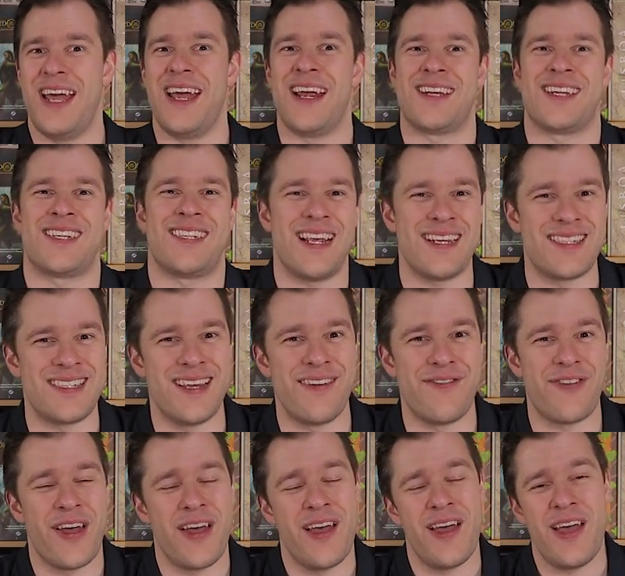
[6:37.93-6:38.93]

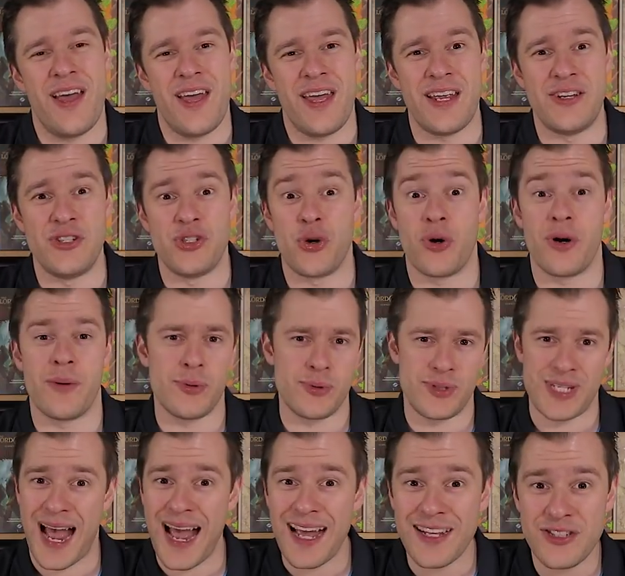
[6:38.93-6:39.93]
excessive, enjoyable
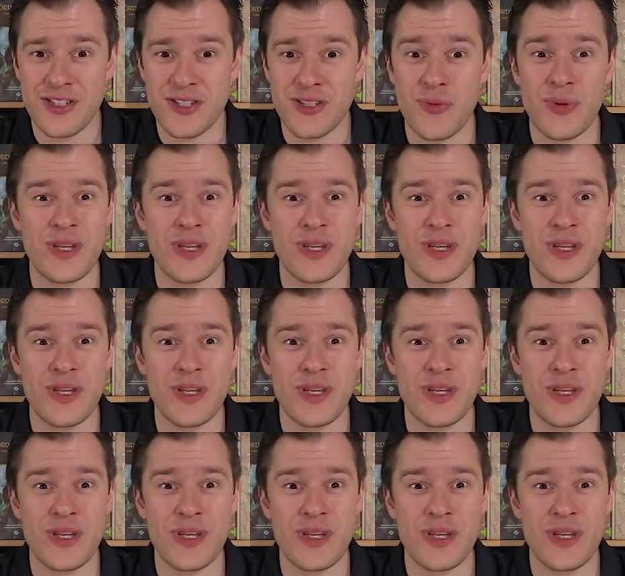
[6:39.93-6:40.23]
tangent,